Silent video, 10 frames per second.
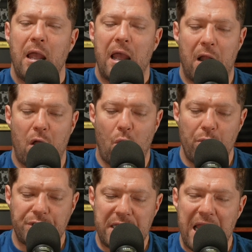And I
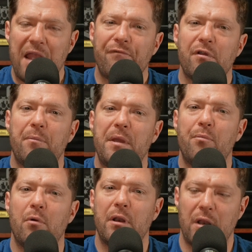always gave to the
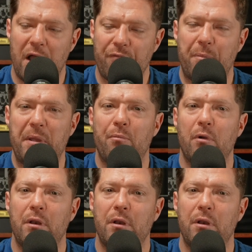people and loved the people.